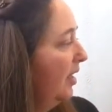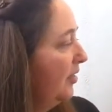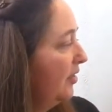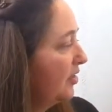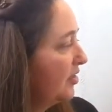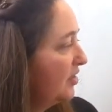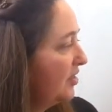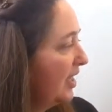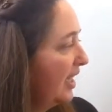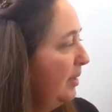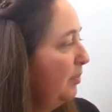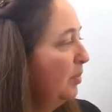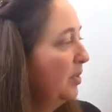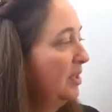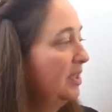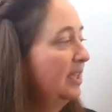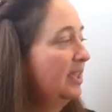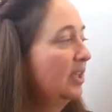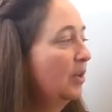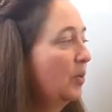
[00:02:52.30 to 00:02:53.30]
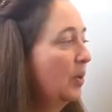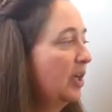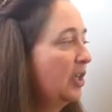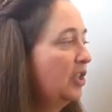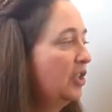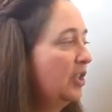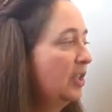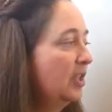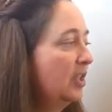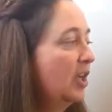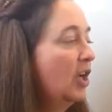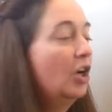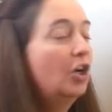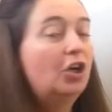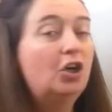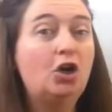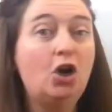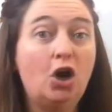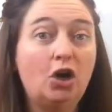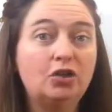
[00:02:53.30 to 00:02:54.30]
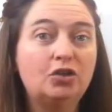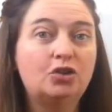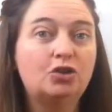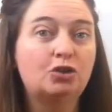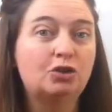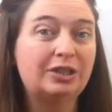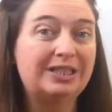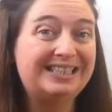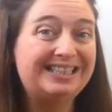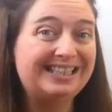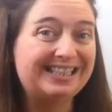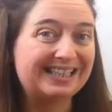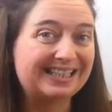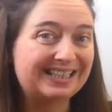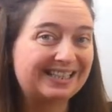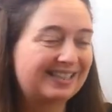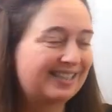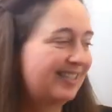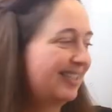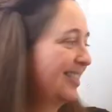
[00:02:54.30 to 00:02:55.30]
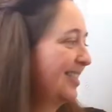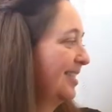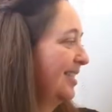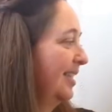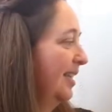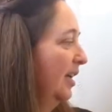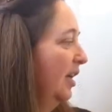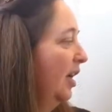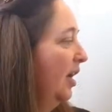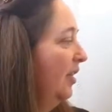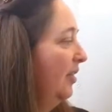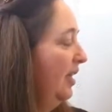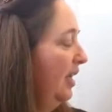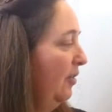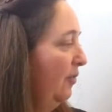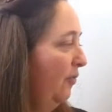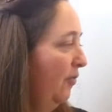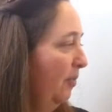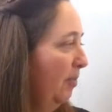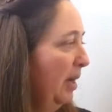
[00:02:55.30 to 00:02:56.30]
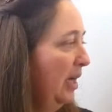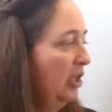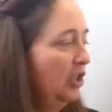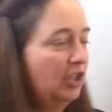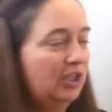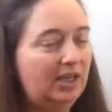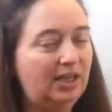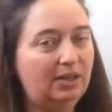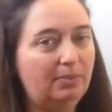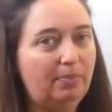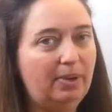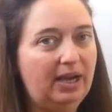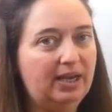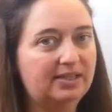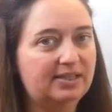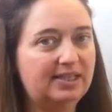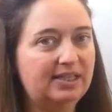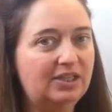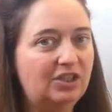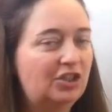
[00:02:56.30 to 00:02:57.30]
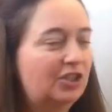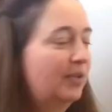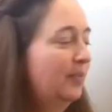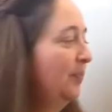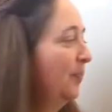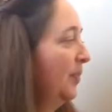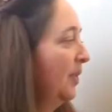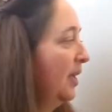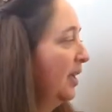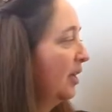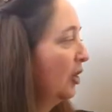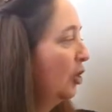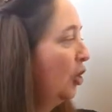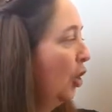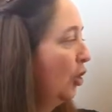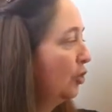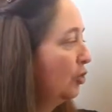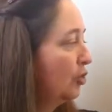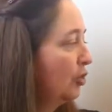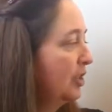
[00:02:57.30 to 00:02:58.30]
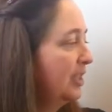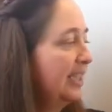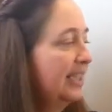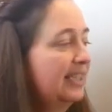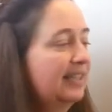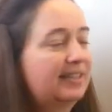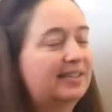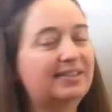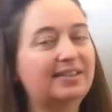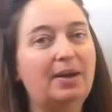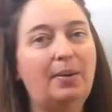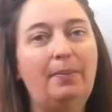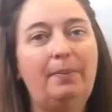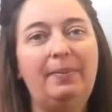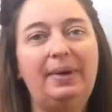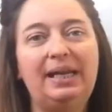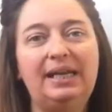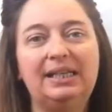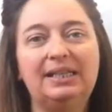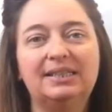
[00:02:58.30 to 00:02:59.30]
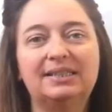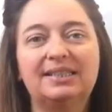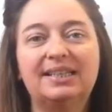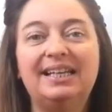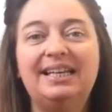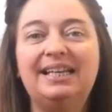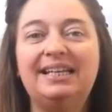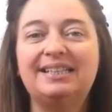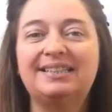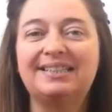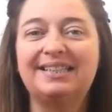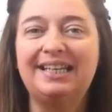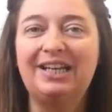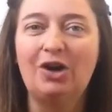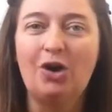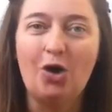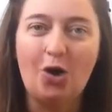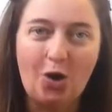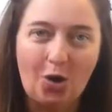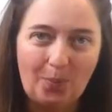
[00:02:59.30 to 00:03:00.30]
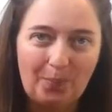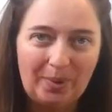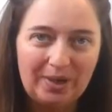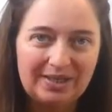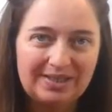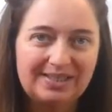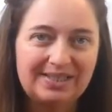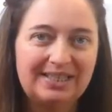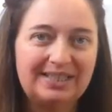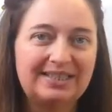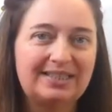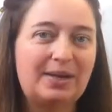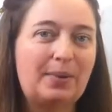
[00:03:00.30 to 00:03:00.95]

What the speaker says: the statement in the question contradicts the information in the passage. Contradicts means it's the opposite